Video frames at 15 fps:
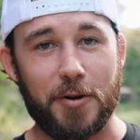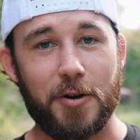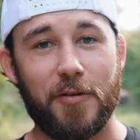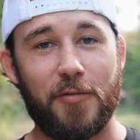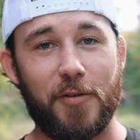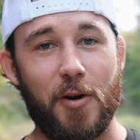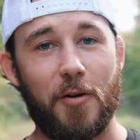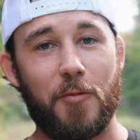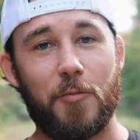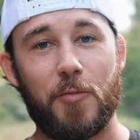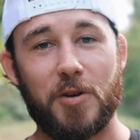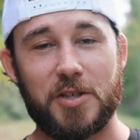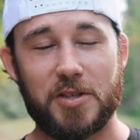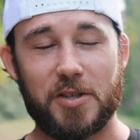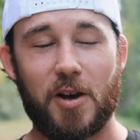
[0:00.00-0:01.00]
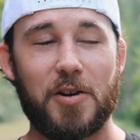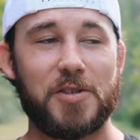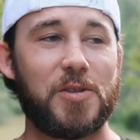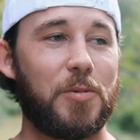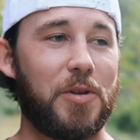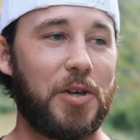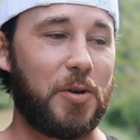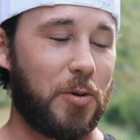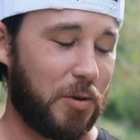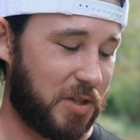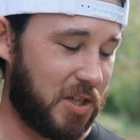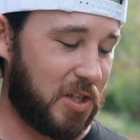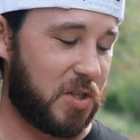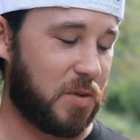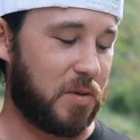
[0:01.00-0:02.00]
on your phone, which is also really cool.
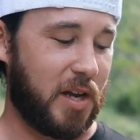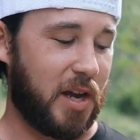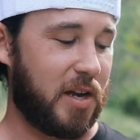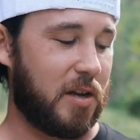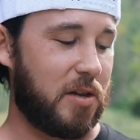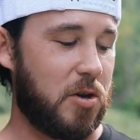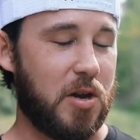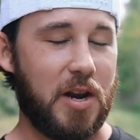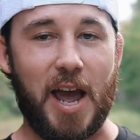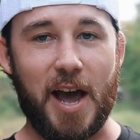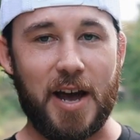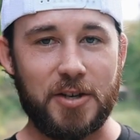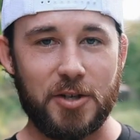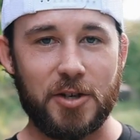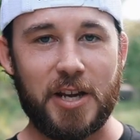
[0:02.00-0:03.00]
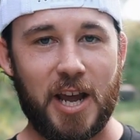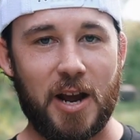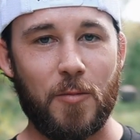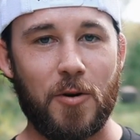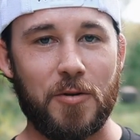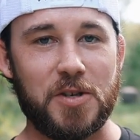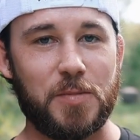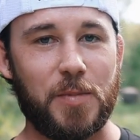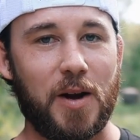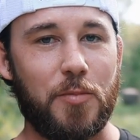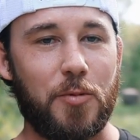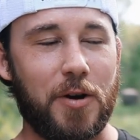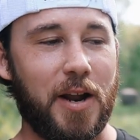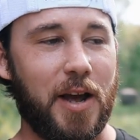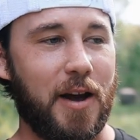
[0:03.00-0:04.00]
So you just you can add your camera on the
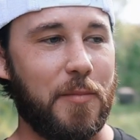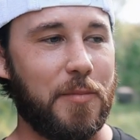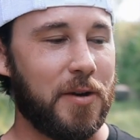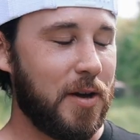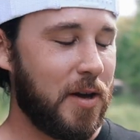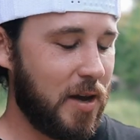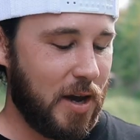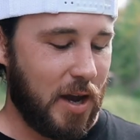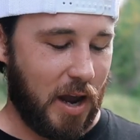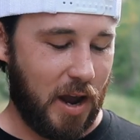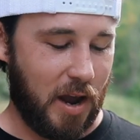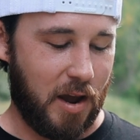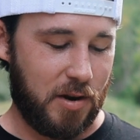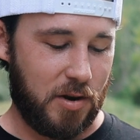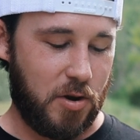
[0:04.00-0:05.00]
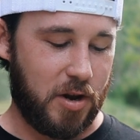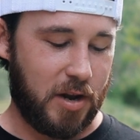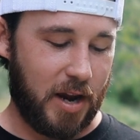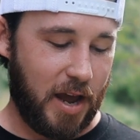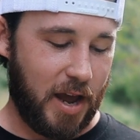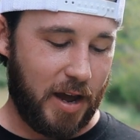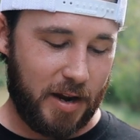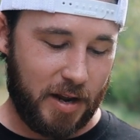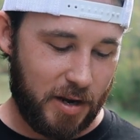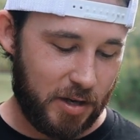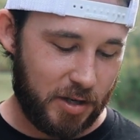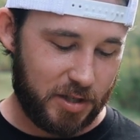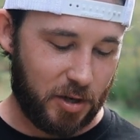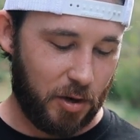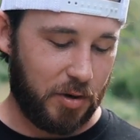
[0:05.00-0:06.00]
SpyPoint app, and you can add it and
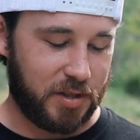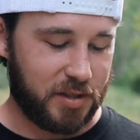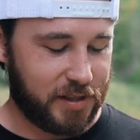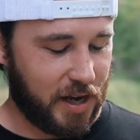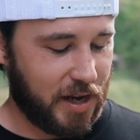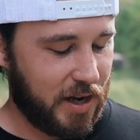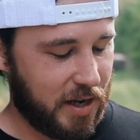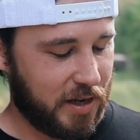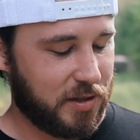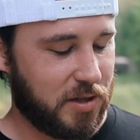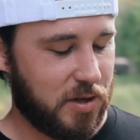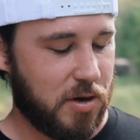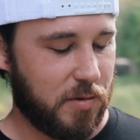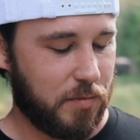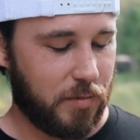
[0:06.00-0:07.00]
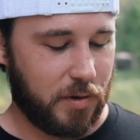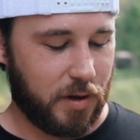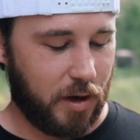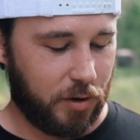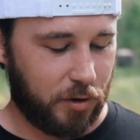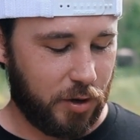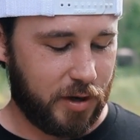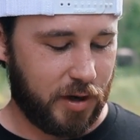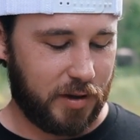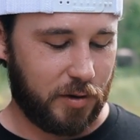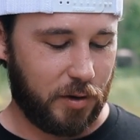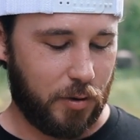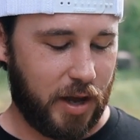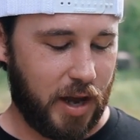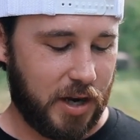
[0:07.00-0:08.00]
just go to settings. You can look at the
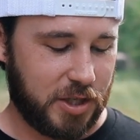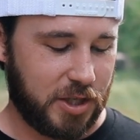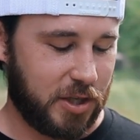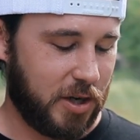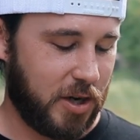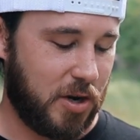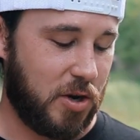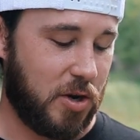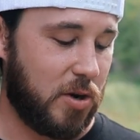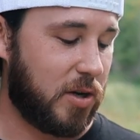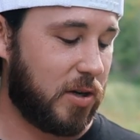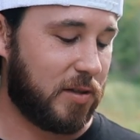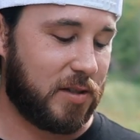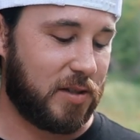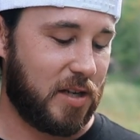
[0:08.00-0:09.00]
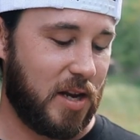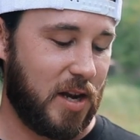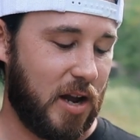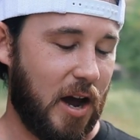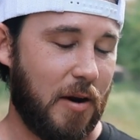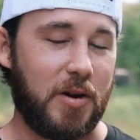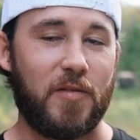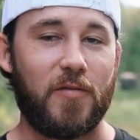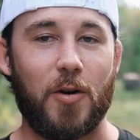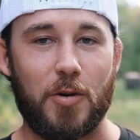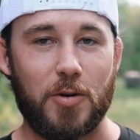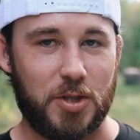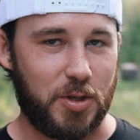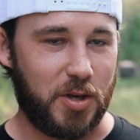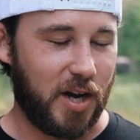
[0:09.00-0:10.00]
location. You can see how many
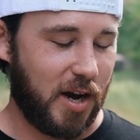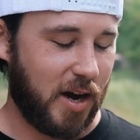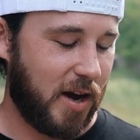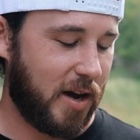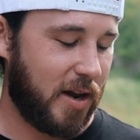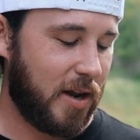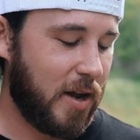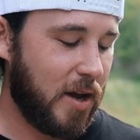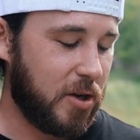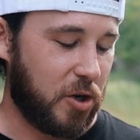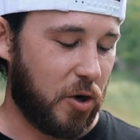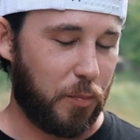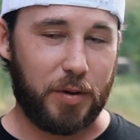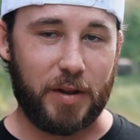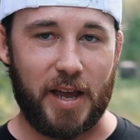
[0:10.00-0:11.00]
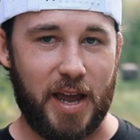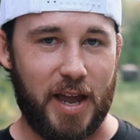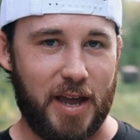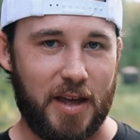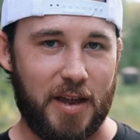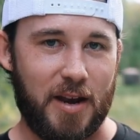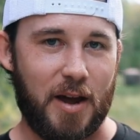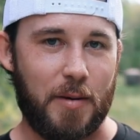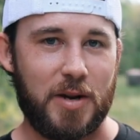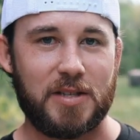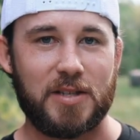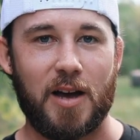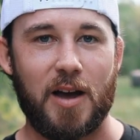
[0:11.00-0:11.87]
photos you got, your plan, how